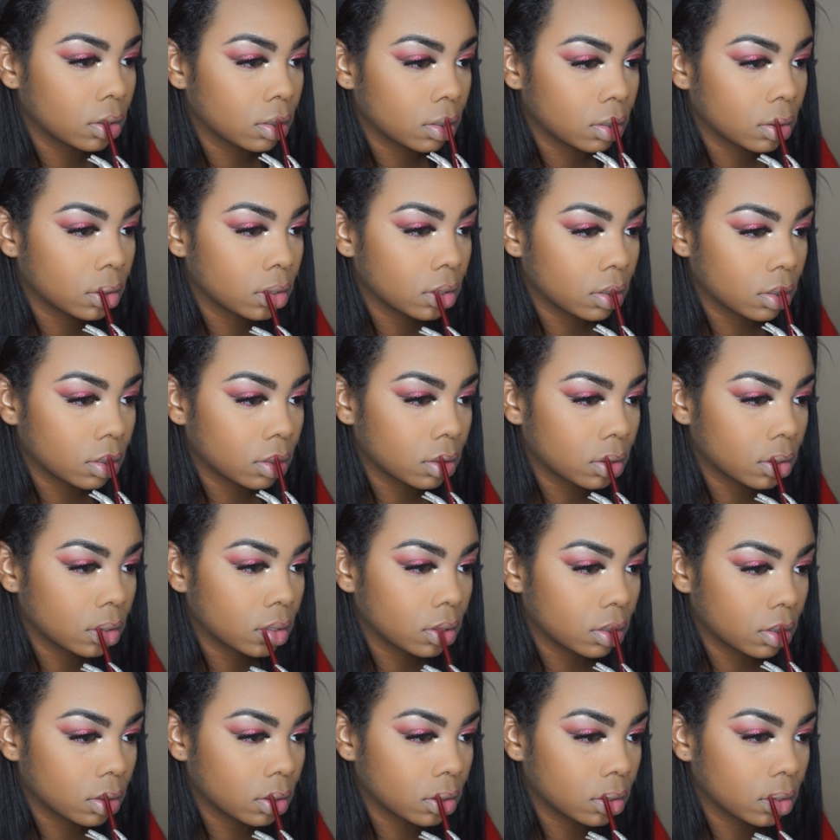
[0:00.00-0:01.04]
dark red
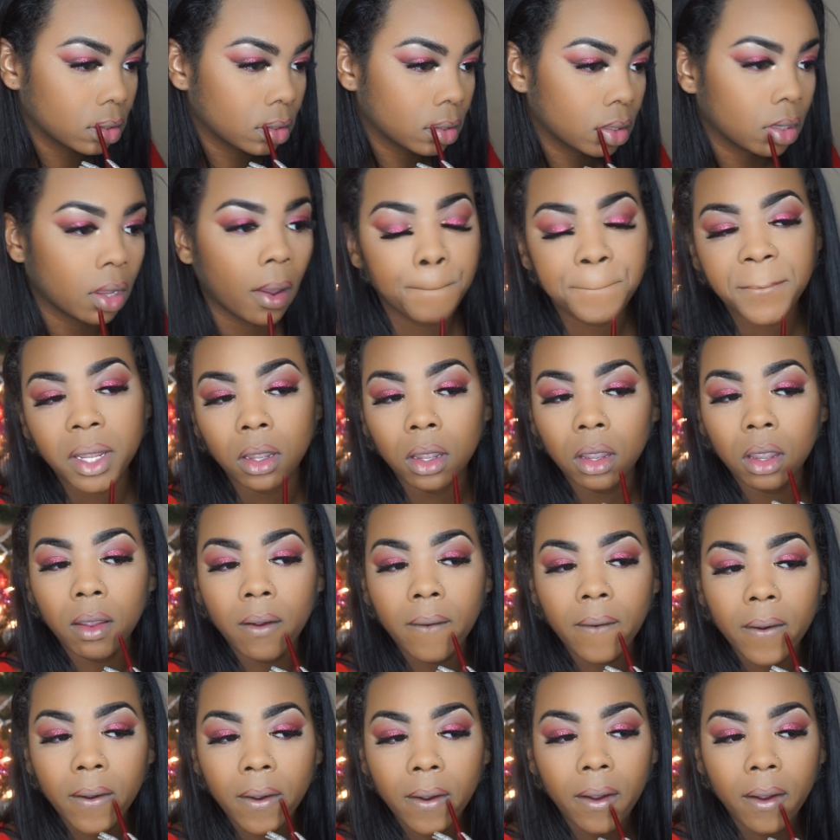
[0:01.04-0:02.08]
or
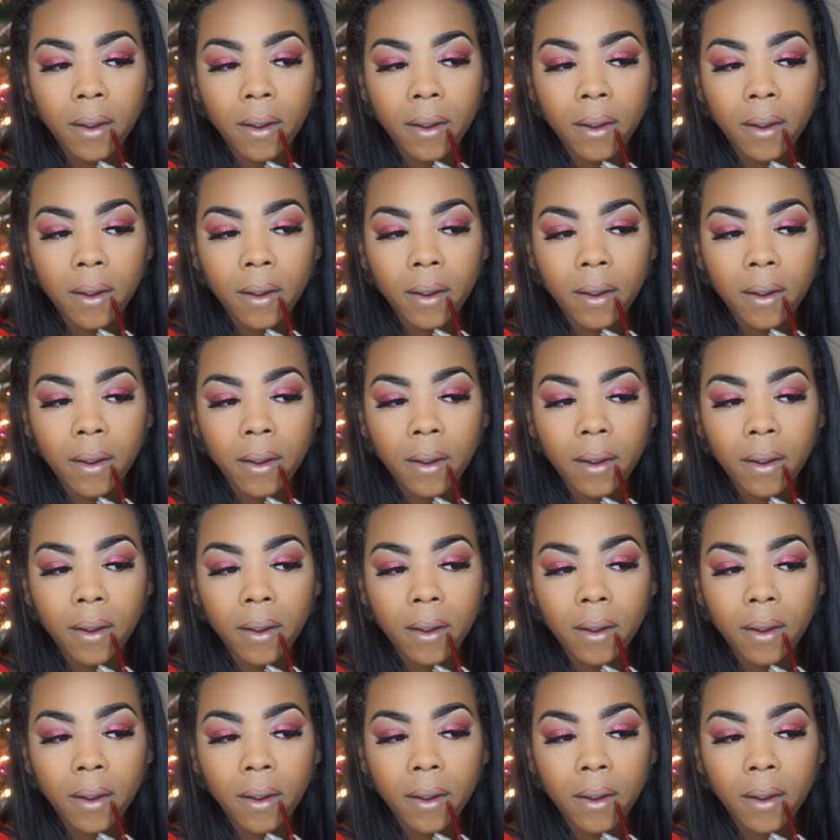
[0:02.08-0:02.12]
rouge,